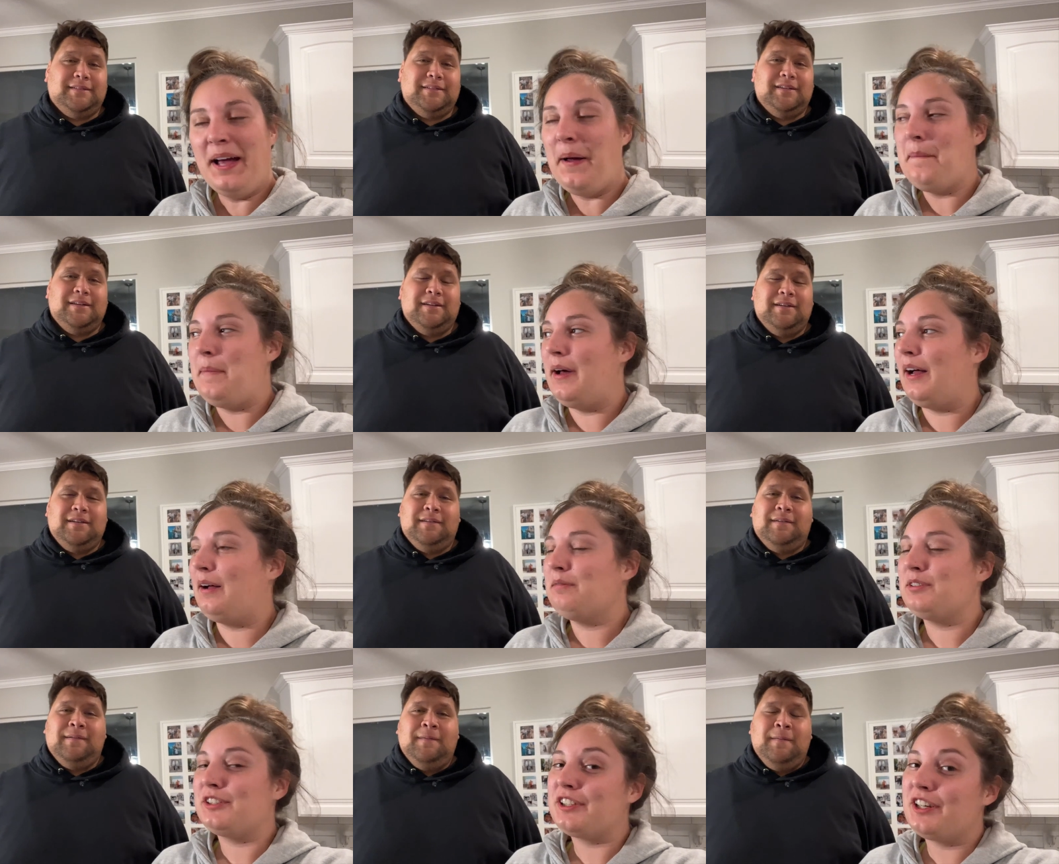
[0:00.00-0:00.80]
Speaker 1: But
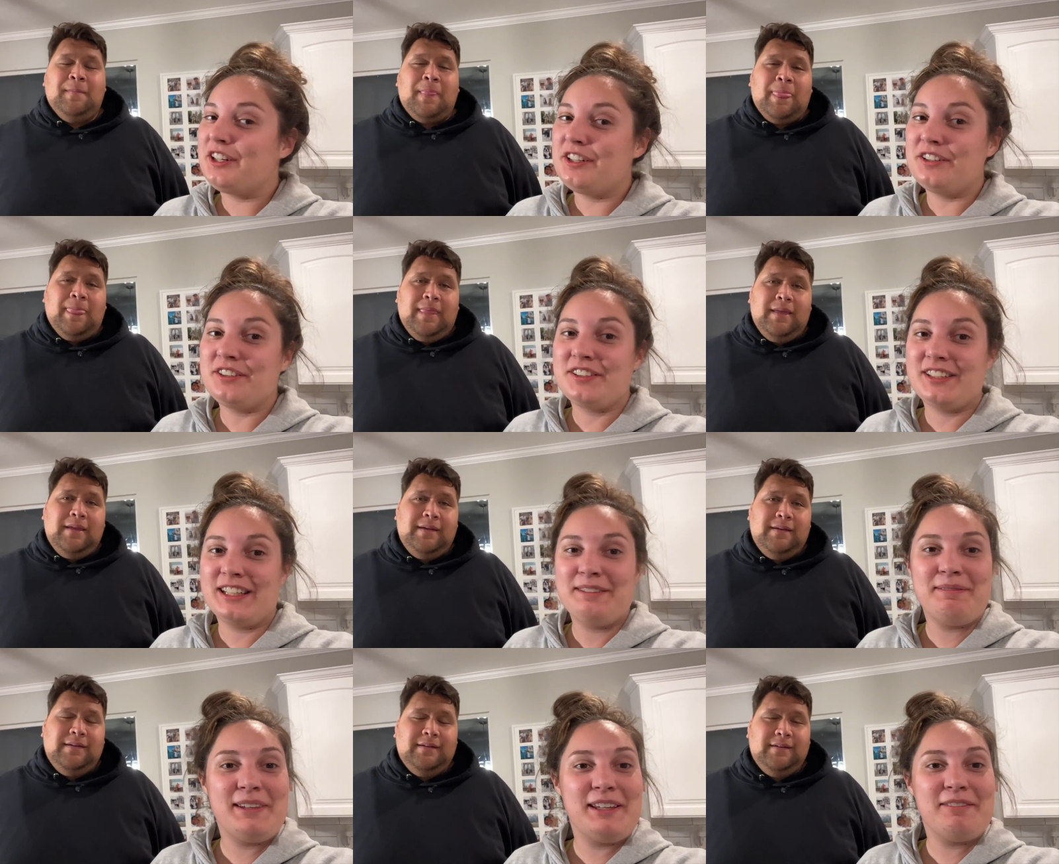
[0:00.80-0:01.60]
I'm sure you'll
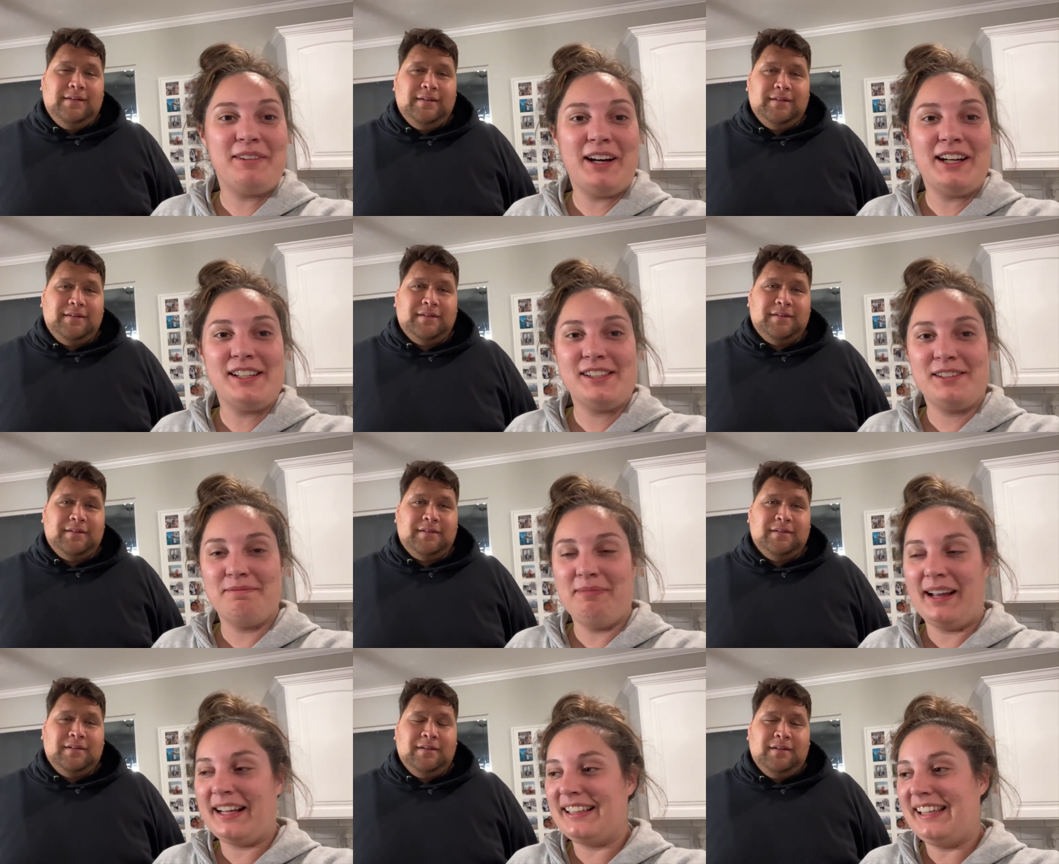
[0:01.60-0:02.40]
see me wearing
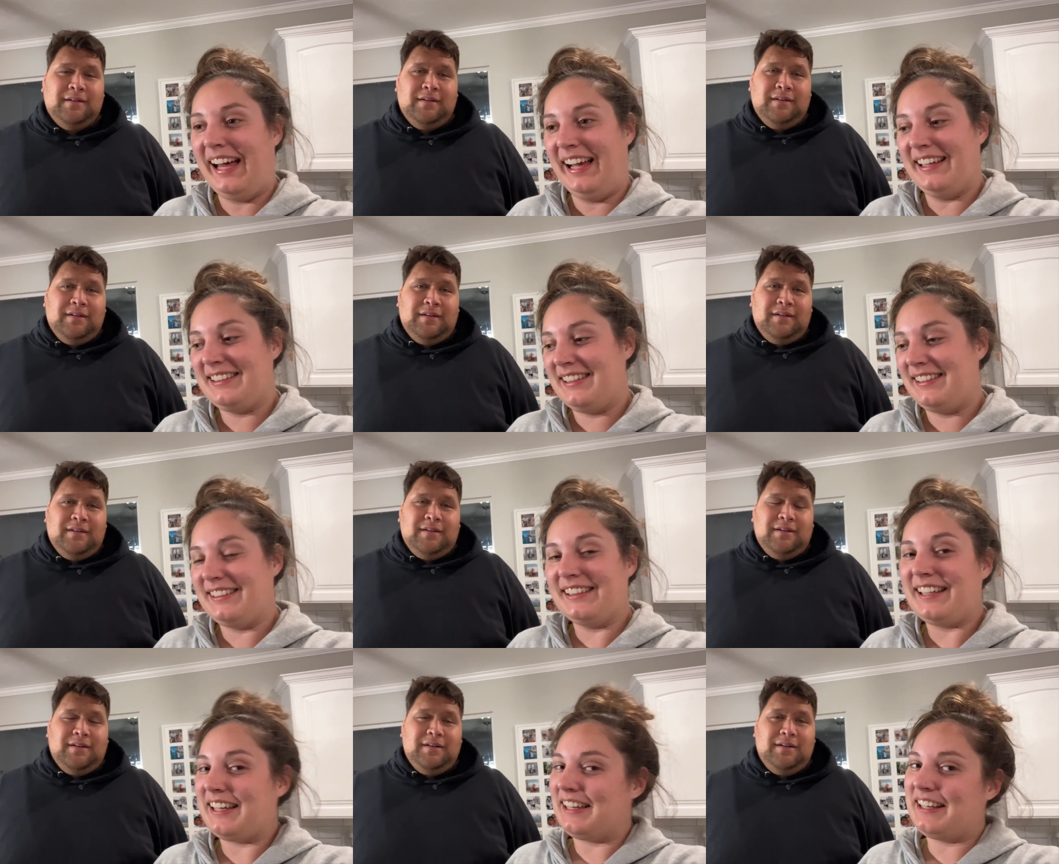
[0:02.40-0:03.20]
my
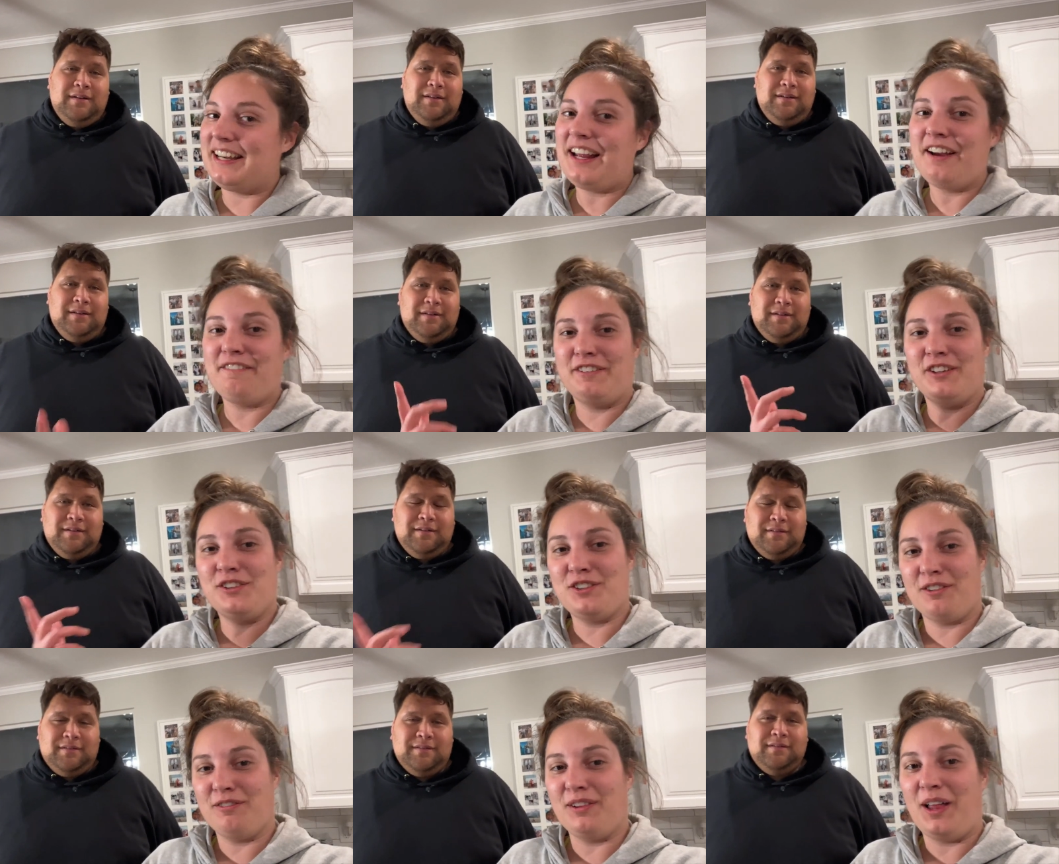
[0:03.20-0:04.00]
glasses in an, a
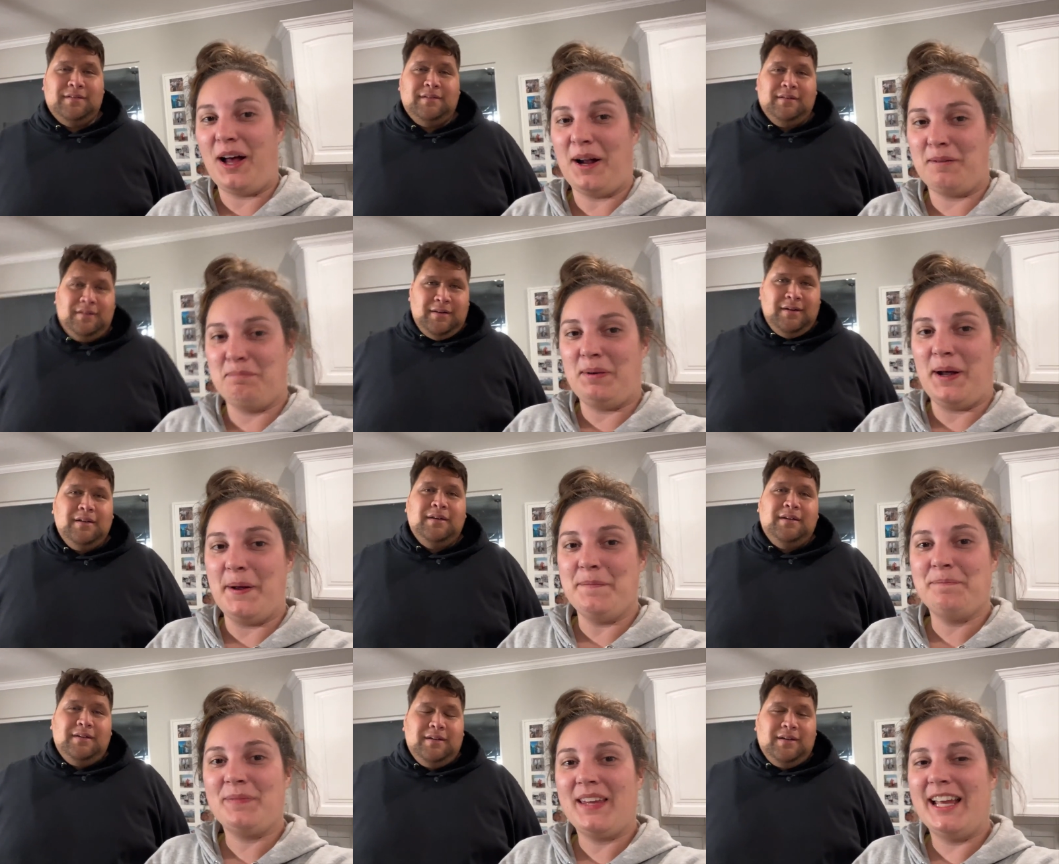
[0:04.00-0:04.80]
future vlog.
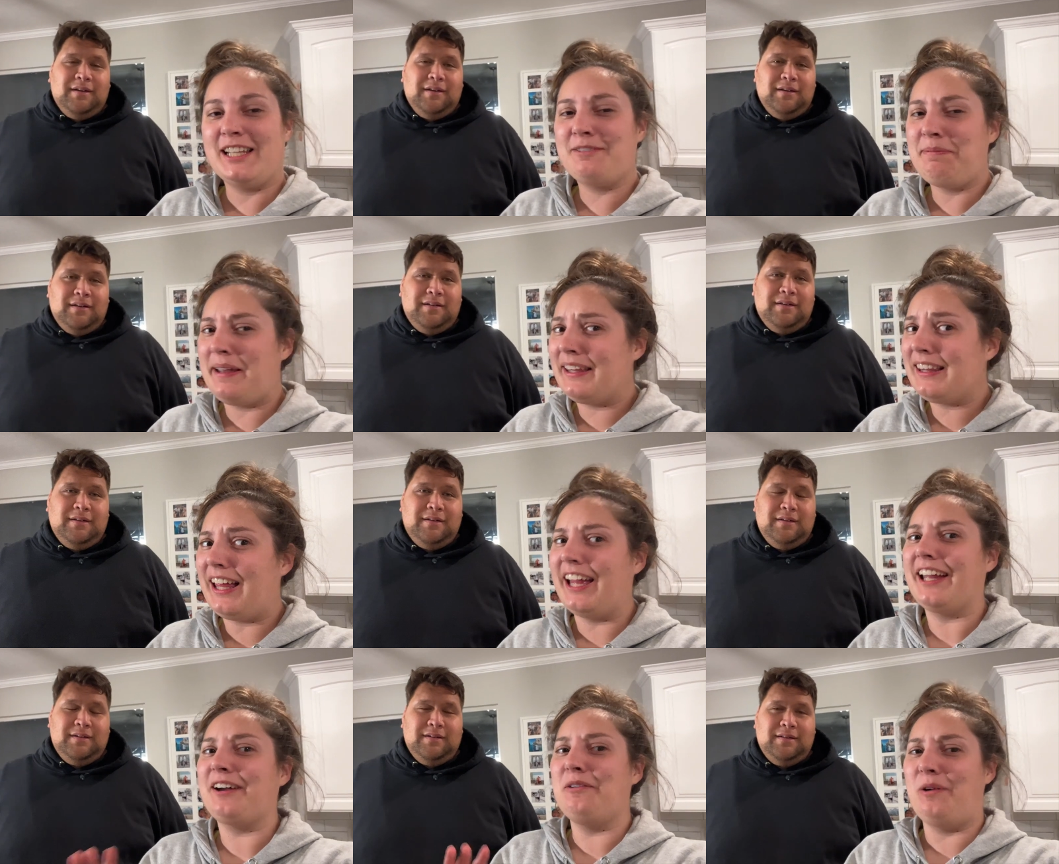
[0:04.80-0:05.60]
But it's been
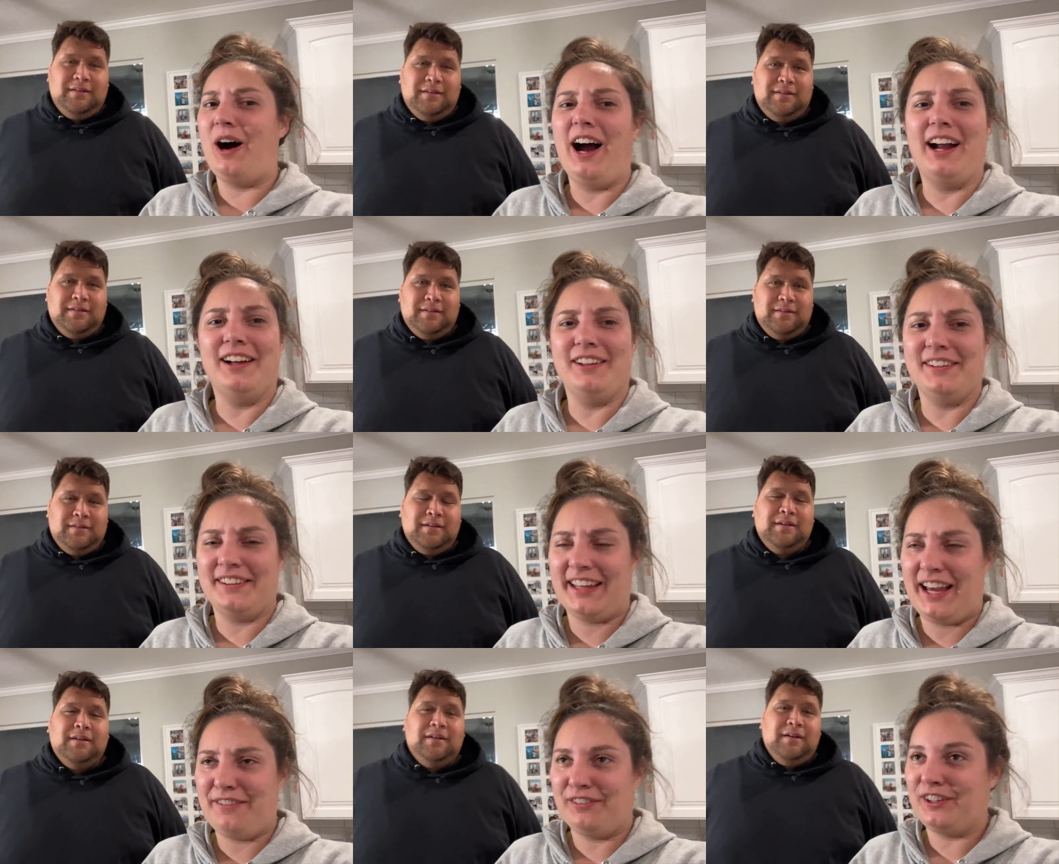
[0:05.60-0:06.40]
like a while
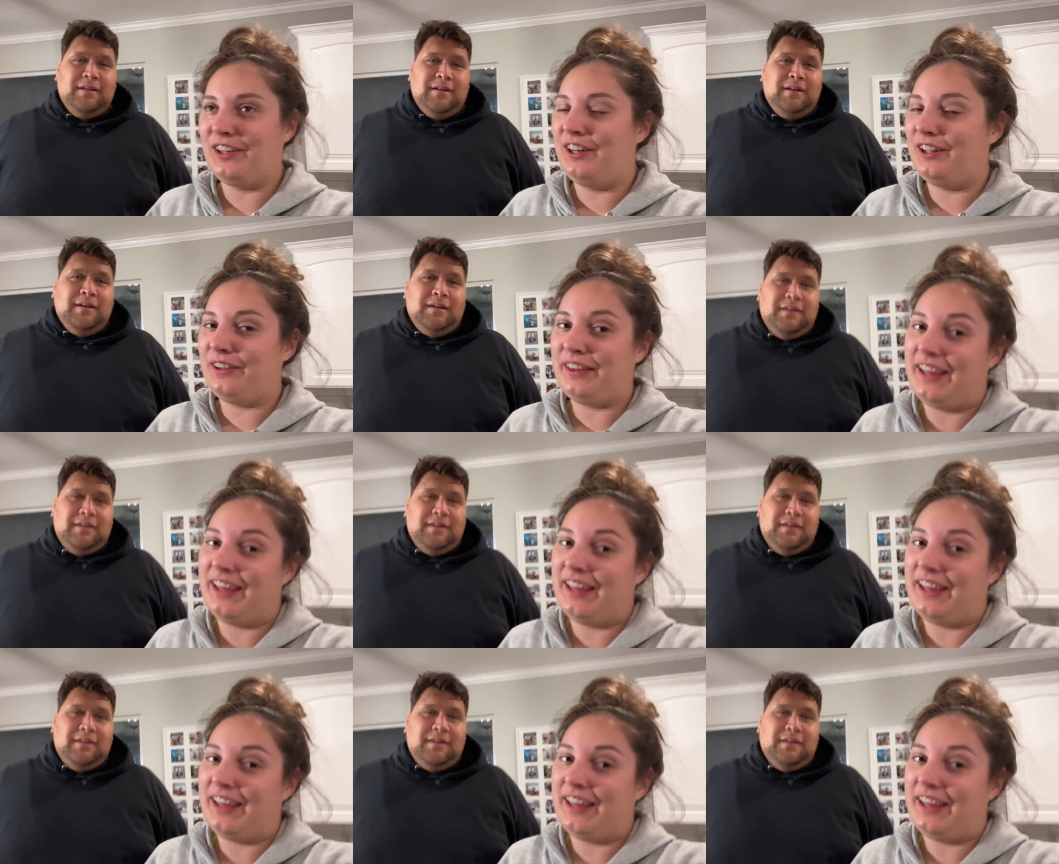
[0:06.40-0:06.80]
and they haven't called